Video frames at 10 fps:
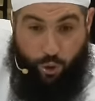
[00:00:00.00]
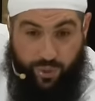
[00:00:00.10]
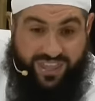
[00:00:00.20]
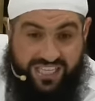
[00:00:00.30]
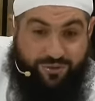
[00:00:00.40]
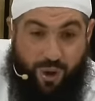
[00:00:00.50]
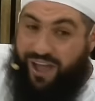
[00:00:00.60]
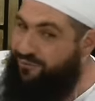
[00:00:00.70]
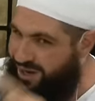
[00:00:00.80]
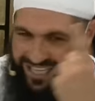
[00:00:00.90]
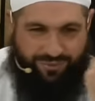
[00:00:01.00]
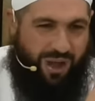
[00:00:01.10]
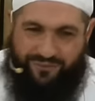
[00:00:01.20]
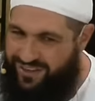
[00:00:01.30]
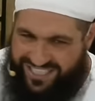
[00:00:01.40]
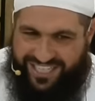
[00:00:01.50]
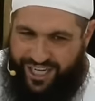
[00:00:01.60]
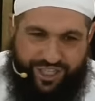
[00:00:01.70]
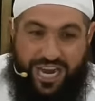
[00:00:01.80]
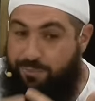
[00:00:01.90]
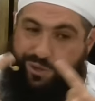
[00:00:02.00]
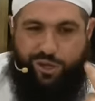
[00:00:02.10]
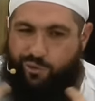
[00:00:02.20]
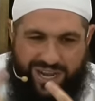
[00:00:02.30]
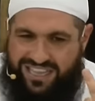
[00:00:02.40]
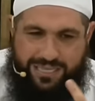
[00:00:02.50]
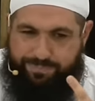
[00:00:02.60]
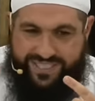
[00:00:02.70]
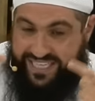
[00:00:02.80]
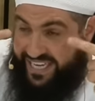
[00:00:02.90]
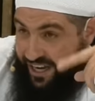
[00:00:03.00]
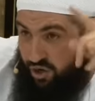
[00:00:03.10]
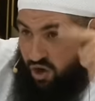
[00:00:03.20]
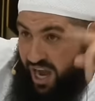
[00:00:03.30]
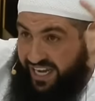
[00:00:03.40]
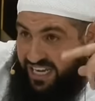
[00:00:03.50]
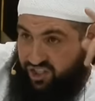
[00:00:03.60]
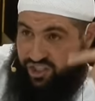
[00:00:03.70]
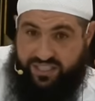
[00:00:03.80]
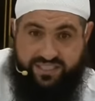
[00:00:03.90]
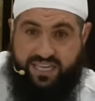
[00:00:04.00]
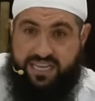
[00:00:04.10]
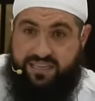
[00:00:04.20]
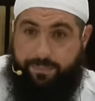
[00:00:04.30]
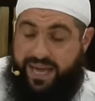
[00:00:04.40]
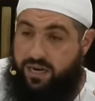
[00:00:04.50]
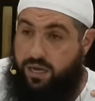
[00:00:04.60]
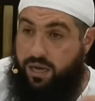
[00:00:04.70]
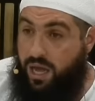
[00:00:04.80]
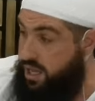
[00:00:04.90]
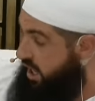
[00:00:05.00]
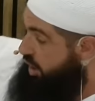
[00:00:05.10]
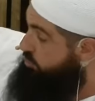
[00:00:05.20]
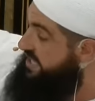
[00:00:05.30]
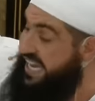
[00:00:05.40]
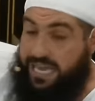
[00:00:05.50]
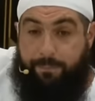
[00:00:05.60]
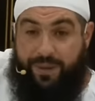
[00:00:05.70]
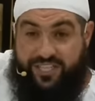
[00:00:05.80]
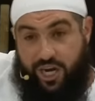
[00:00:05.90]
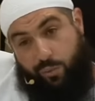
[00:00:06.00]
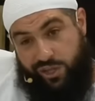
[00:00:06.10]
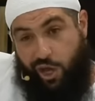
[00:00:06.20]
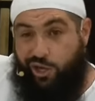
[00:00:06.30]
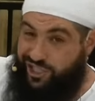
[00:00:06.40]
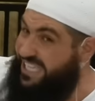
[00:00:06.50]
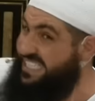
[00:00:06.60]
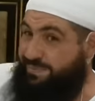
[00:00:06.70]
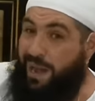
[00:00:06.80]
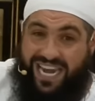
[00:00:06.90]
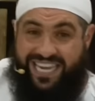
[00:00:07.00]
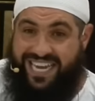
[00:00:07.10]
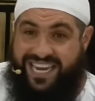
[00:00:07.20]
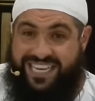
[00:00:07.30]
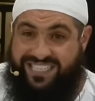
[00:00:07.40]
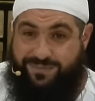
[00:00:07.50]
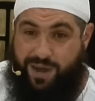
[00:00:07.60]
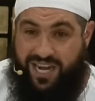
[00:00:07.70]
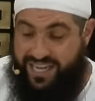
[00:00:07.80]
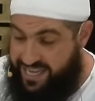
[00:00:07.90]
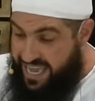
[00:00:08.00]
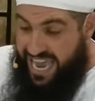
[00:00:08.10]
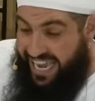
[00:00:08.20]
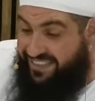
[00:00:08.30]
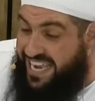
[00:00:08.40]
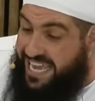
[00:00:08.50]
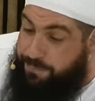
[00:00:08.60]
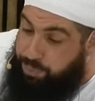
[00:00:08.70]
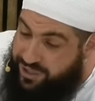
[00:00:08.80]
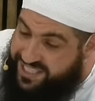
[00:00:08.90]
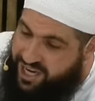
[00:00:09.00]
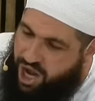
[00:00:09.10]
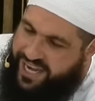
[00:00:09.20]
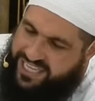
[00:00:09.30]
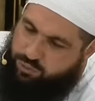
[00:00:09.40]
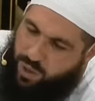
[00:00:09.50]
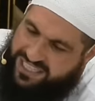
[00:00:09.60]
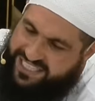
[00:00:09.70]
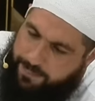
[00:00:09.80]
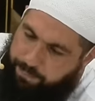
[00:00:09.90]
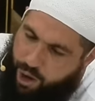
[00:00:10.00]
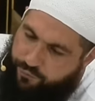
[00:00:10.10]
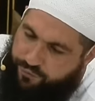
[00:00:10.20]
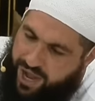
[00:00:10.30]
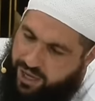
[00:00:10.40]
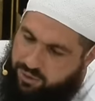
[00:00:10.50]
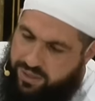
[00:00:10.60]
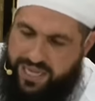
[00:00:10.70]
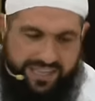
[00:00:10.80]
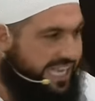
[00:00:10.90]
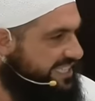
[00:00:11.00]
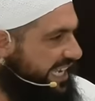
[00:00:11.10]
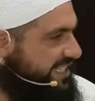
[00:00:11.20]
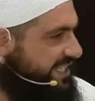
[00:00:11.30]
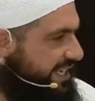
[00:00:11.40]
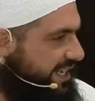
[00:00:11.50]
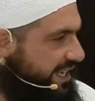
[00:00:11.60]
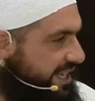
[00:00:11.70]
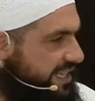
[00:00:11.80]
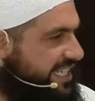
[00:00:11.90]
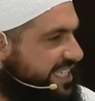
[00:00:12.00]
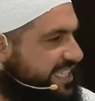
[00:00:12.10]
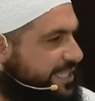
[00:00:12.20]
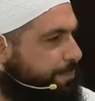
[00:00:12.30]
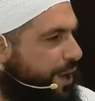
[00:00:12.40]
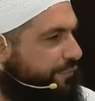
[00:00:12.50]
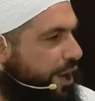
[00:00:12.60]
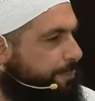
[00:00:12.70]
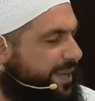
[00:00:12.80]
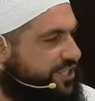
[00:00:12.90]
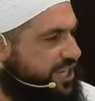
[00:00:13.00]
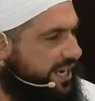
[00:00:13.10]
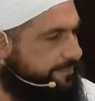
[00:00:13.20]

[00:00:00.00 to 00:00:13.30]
with his wife while his wife is in hijab with her red lipstick and her eyelashes, tabarakallah. He'll take a picture with her, she's smiling and he's smiling, and then he puts her on his WhatsApp profile. That's his, uh, this is his profile picture.